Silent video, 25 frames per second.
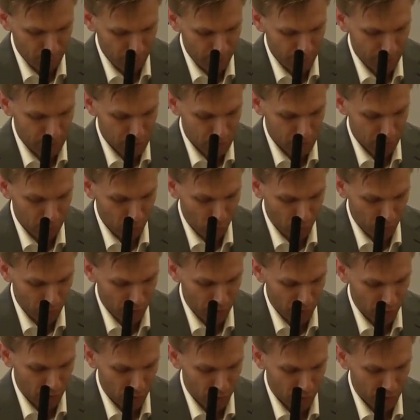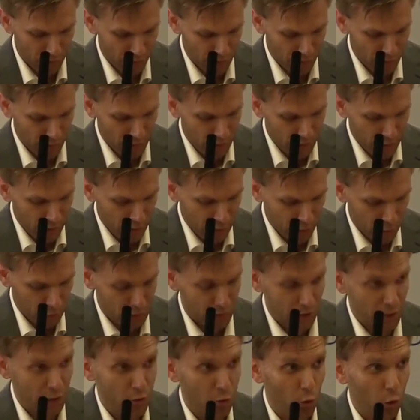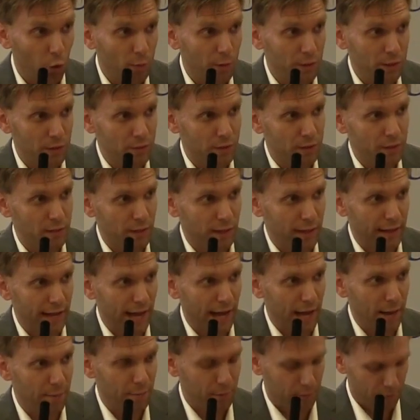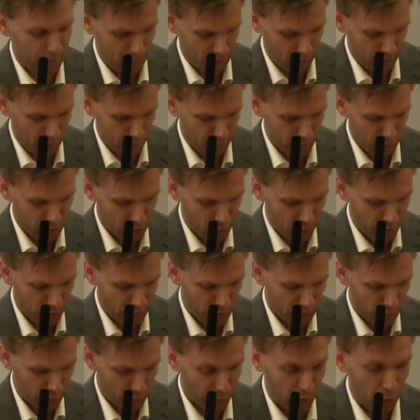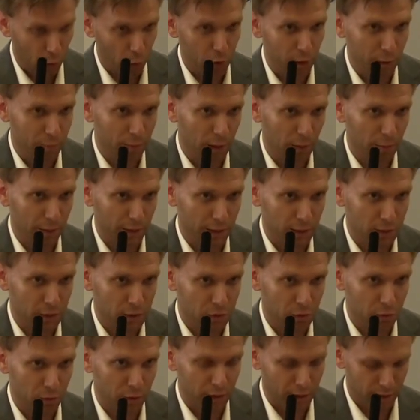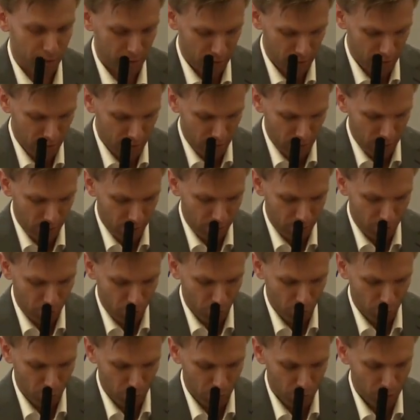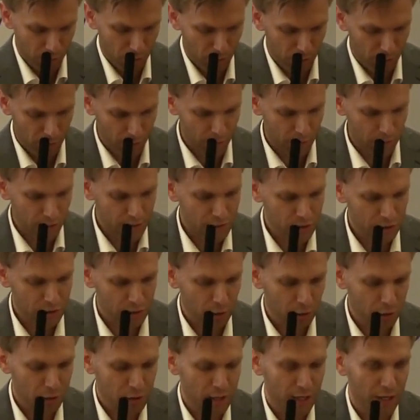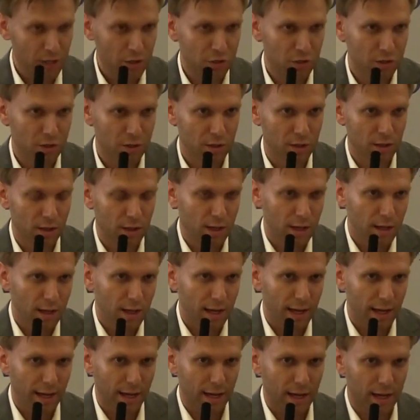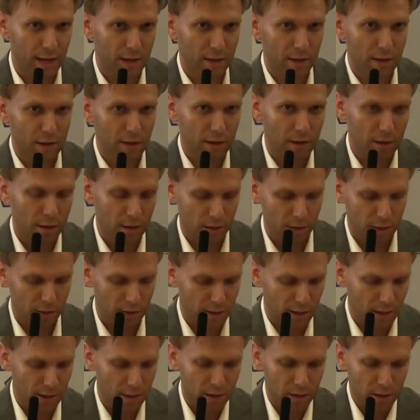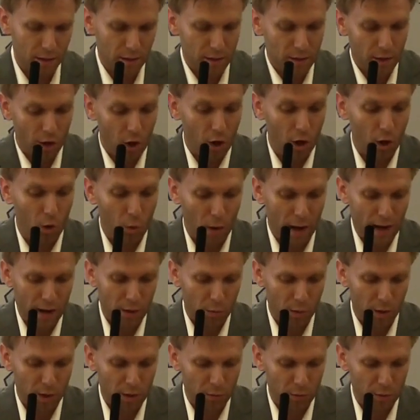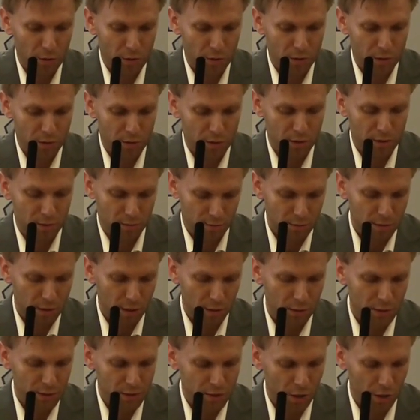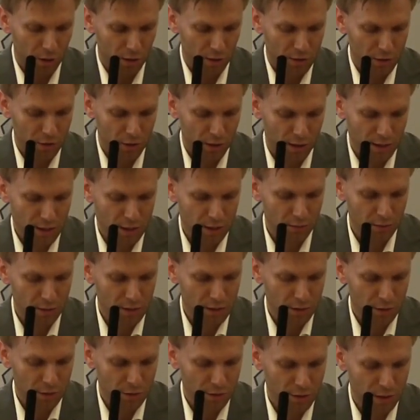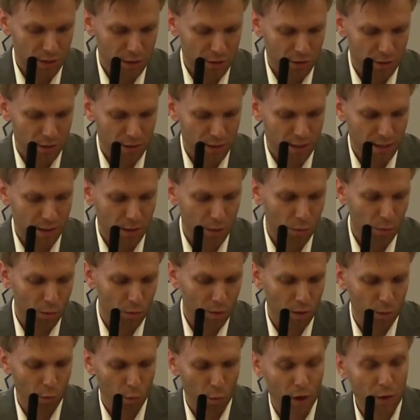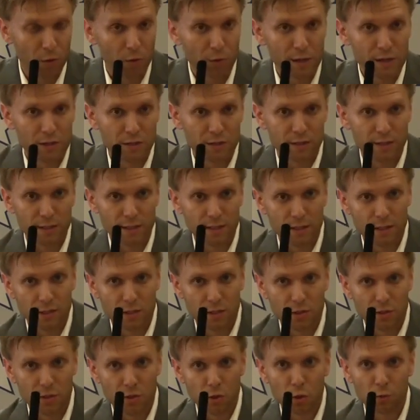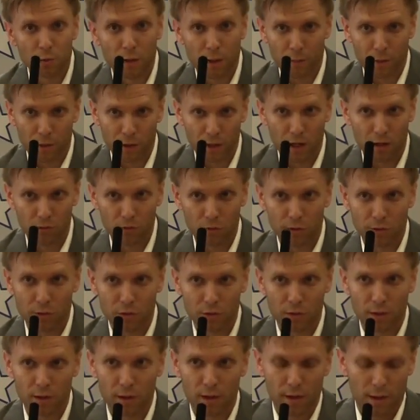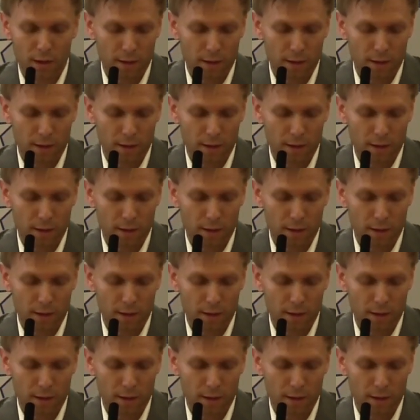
And it's important to note there's an enormous gap between the recorded public history for this association and the all-white one, which is known as Arkansas Activity Association. One reason is newspaper coverage.